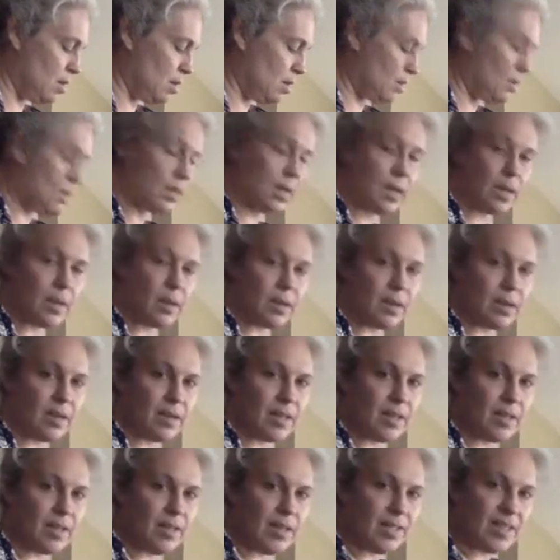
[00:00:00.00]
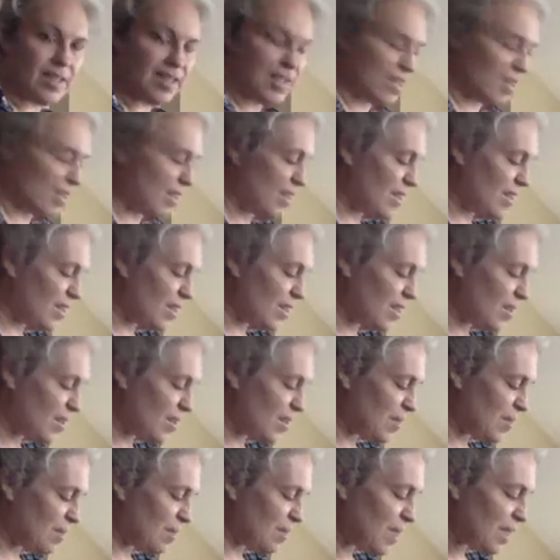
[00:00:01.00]
It's like
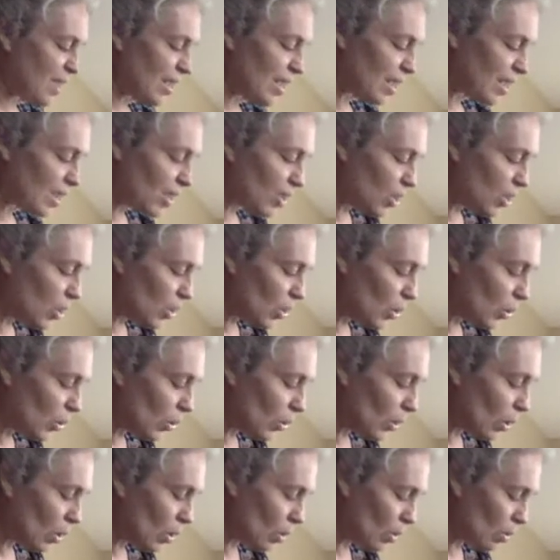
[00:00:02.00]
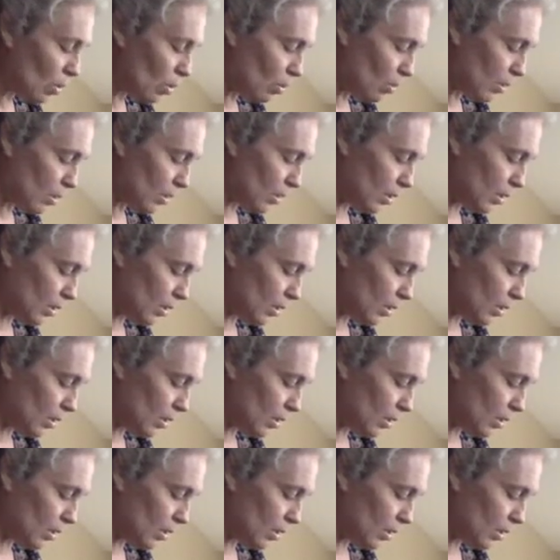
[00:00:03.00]
making a new home